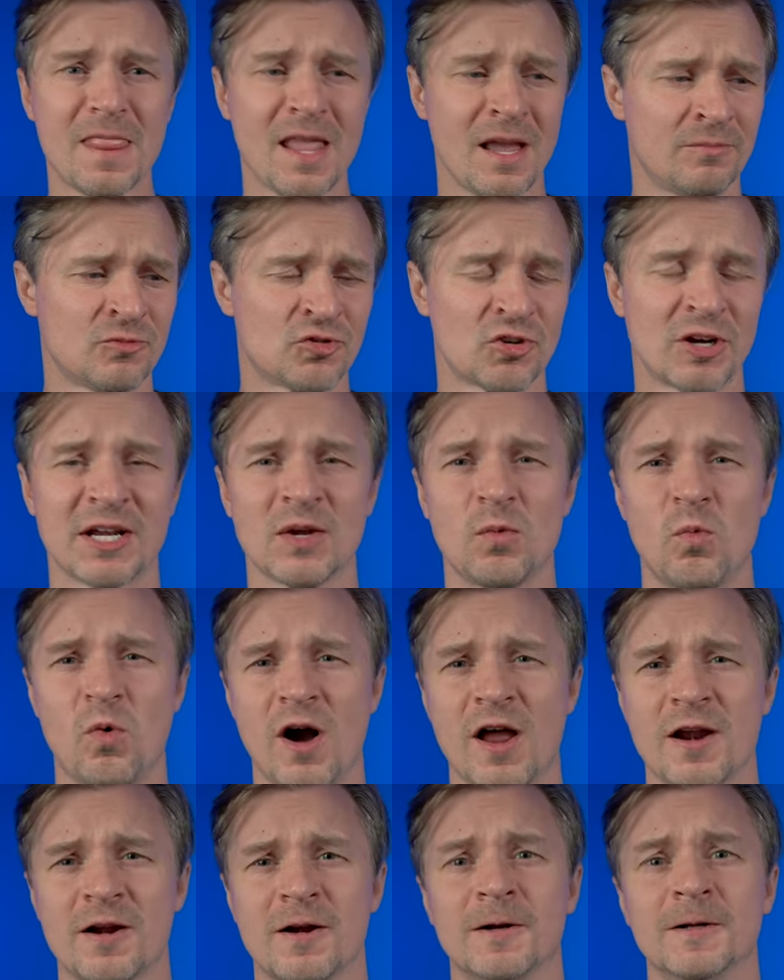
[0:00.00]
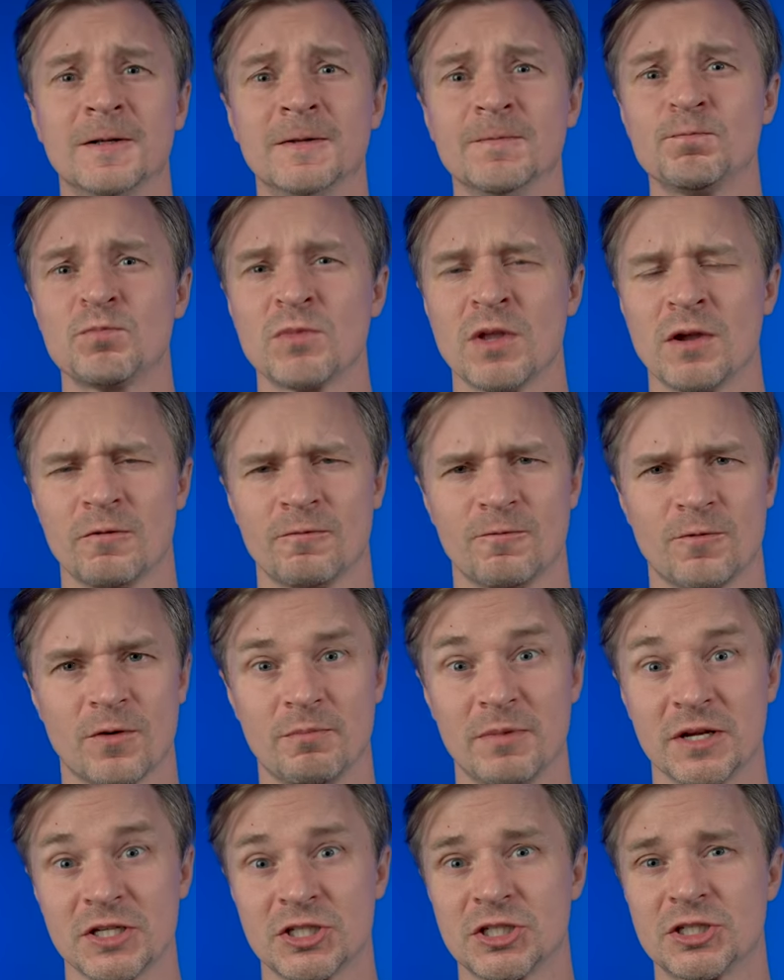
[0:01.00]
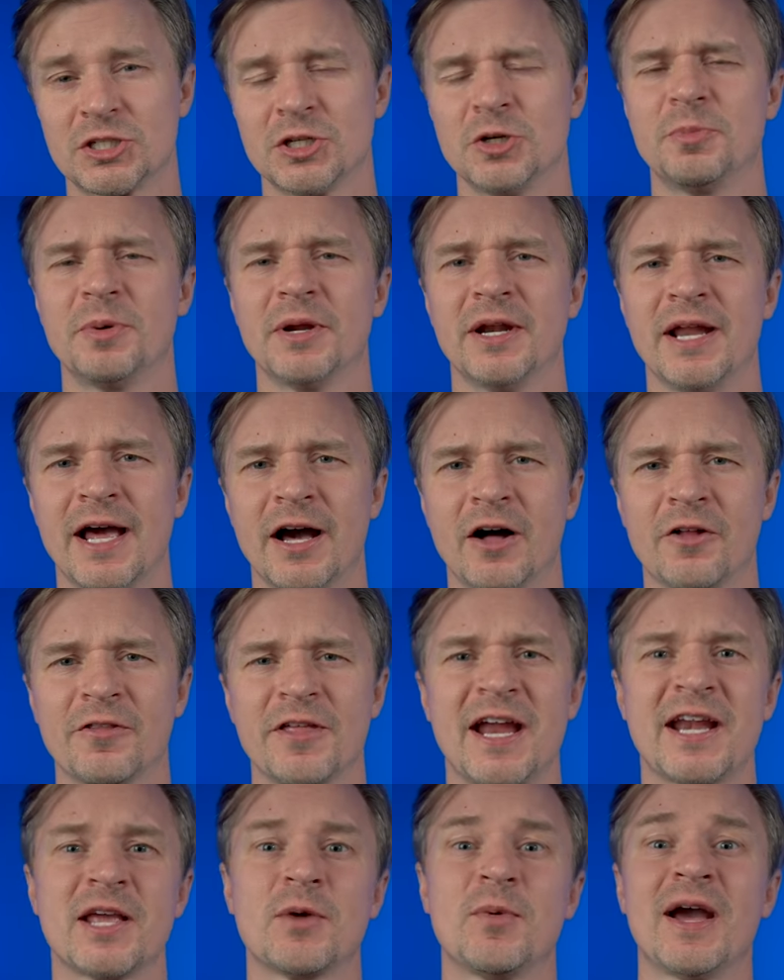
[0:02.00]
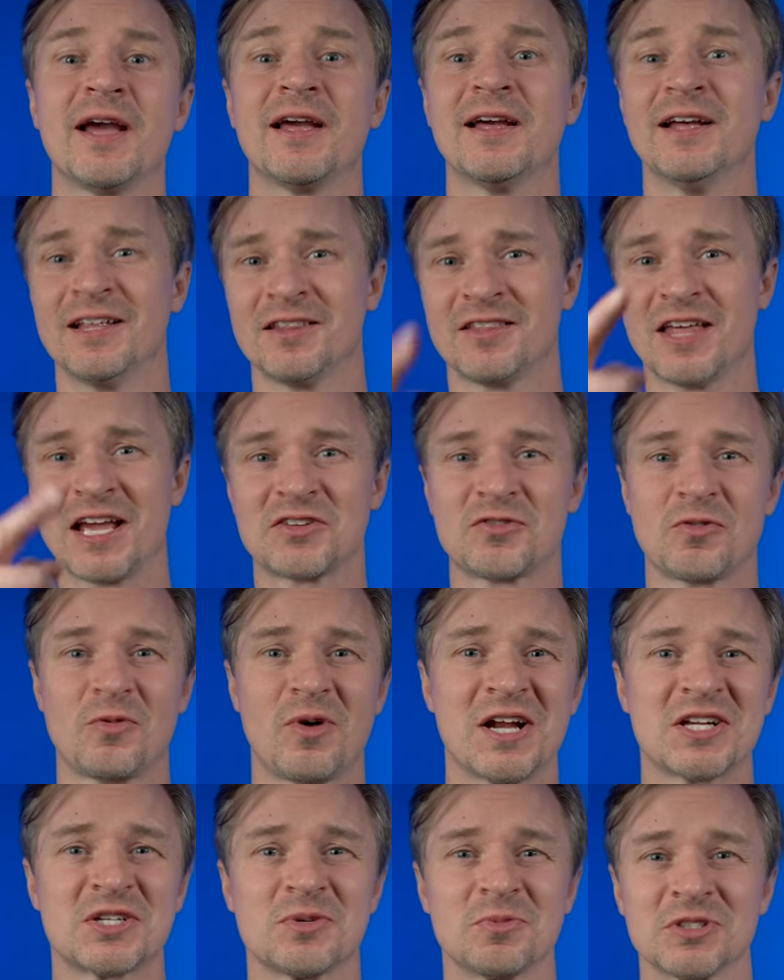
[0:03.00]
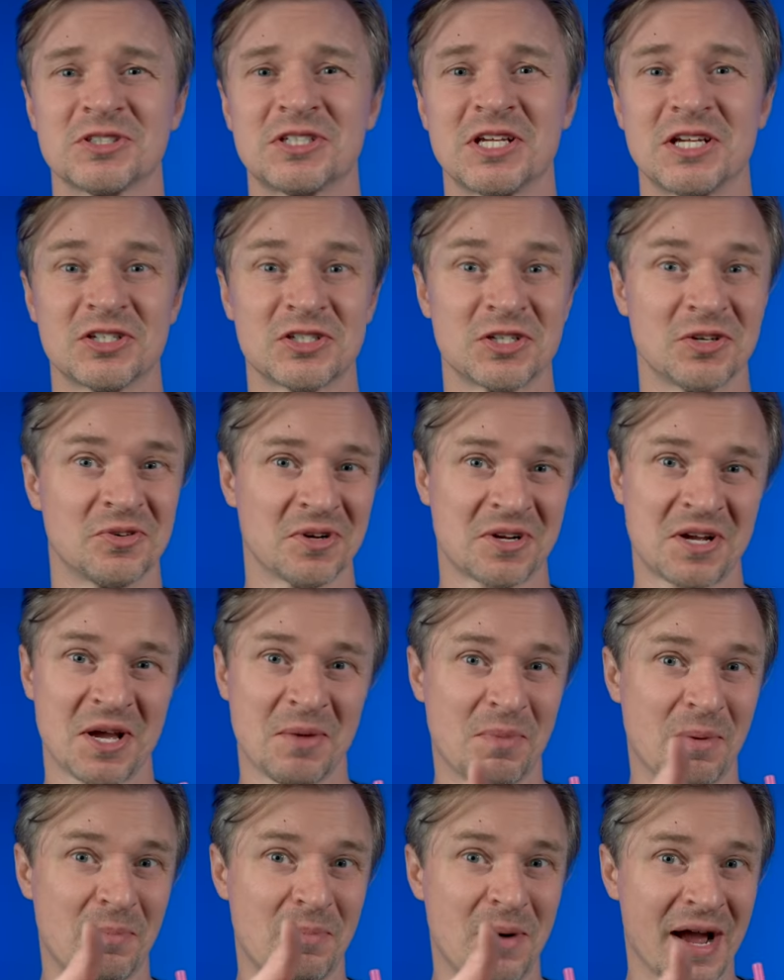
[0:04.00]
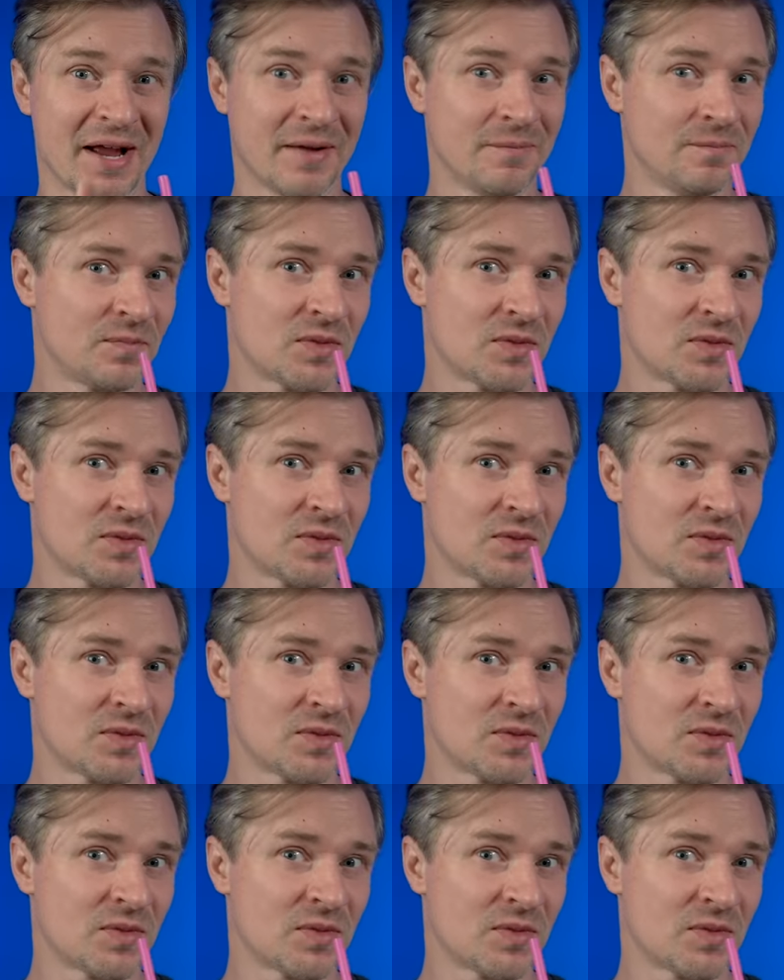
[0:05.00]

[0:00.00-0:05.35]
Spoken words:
I'm drinking water for my stupid health. Anyway, thanks for watching. We'll see you soon. Okay, bye-bye.